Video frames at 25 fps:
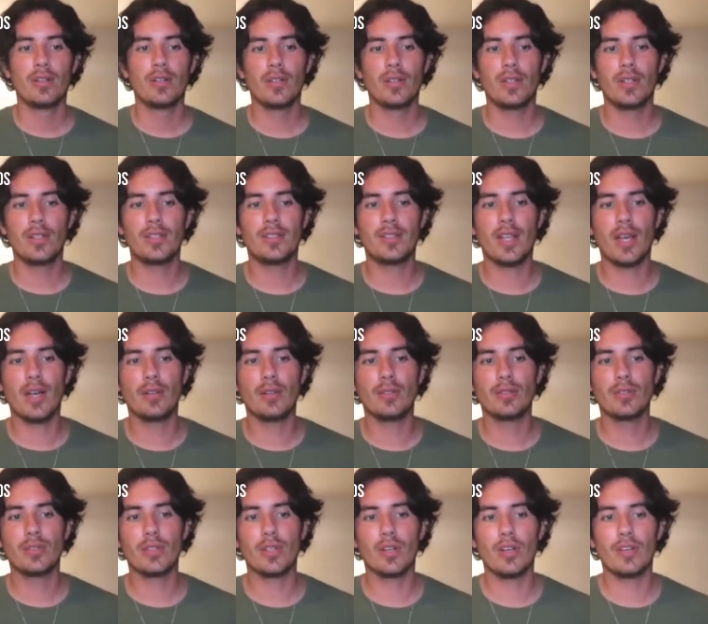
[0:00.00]
The
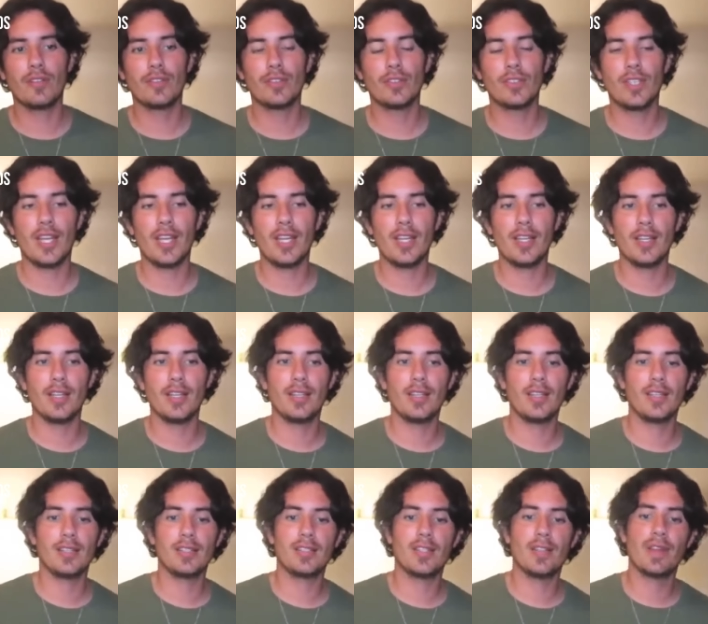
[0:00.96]
sound of today
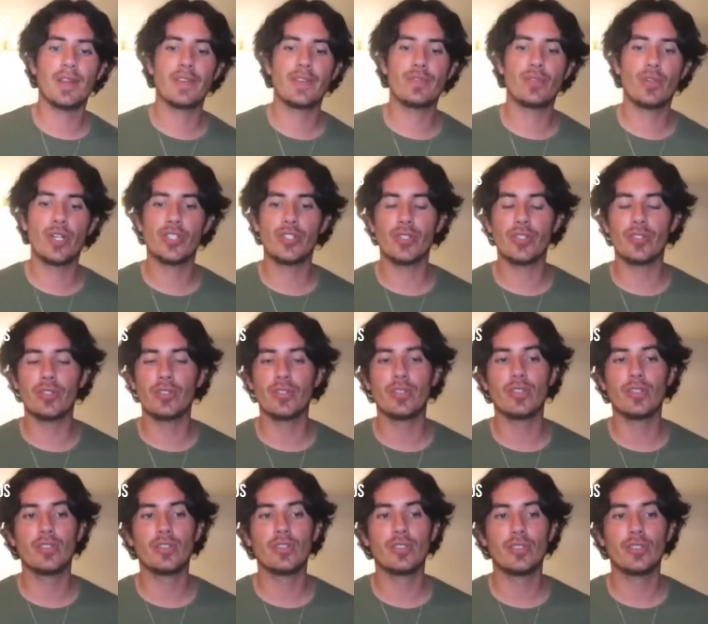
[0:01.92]
is the vibration
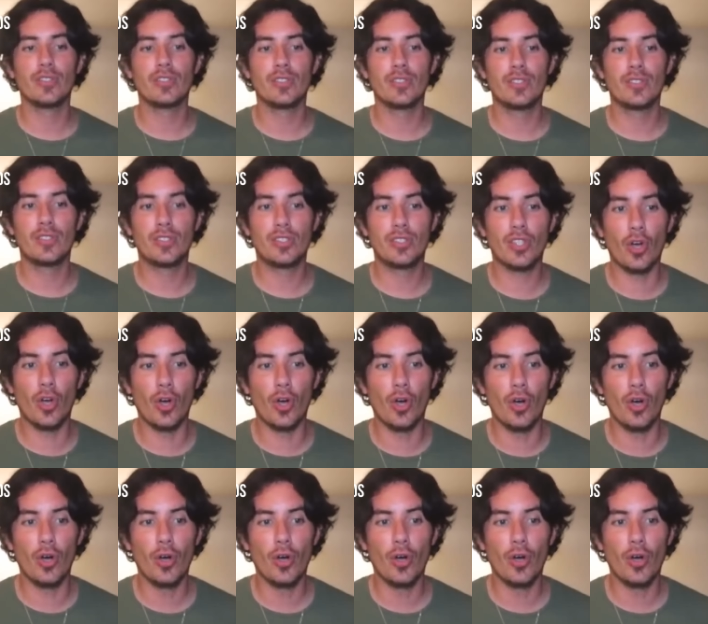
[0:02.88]
so.